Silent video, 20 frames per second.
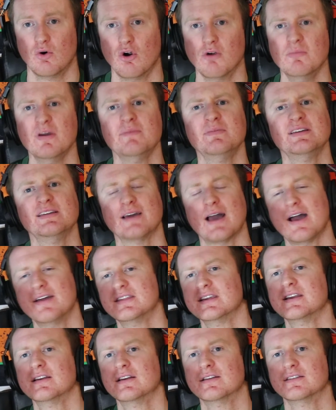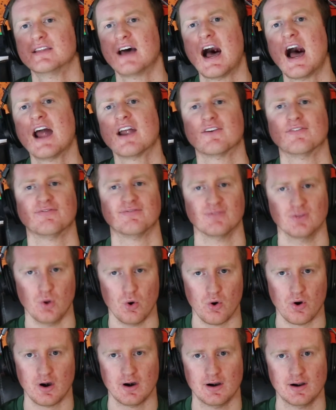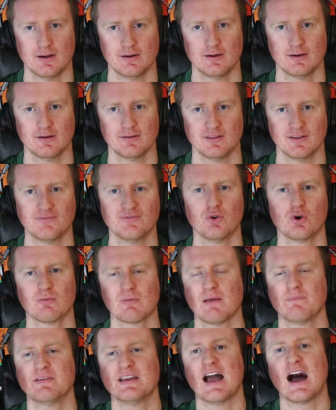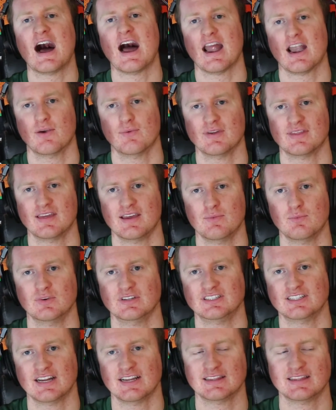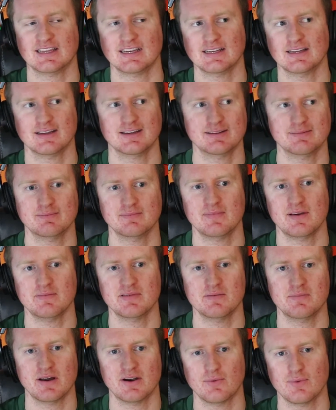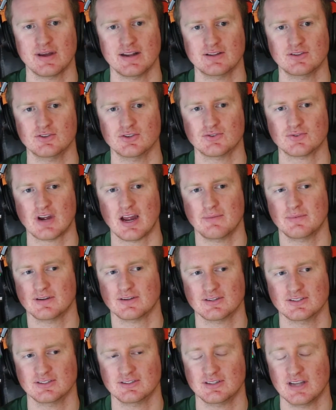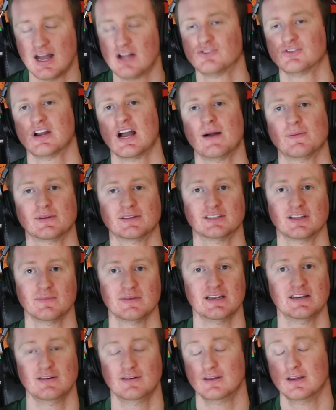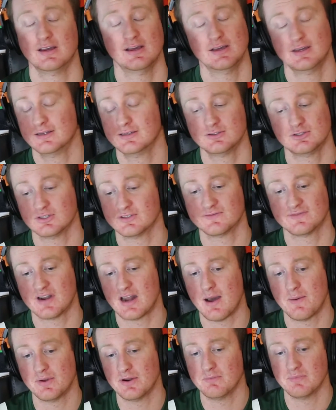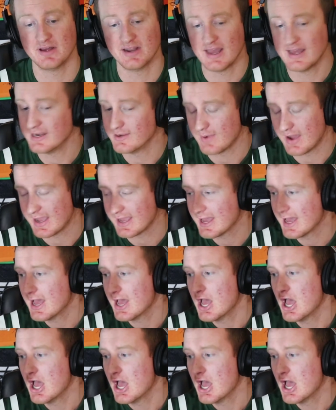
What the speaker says: Or maybe, I think, the higher floor. The floor might be higher with him, which I think maybe the better way to describe it. Because DeAndre Hopkins, I mean, just phenomenal. But anyway,